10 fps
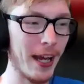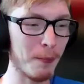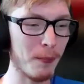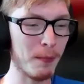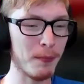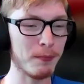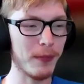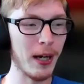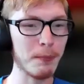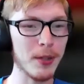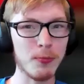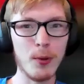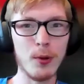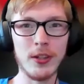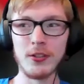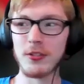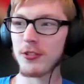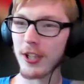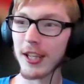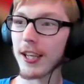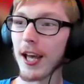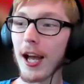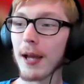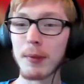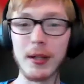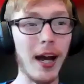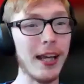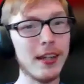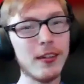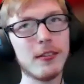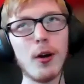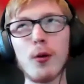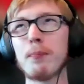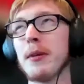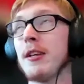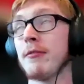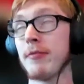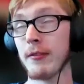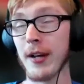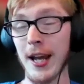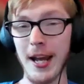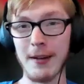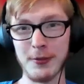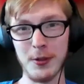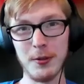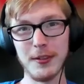I'm I'm I'm much more of a chicken guy, but I can go beef if I have to.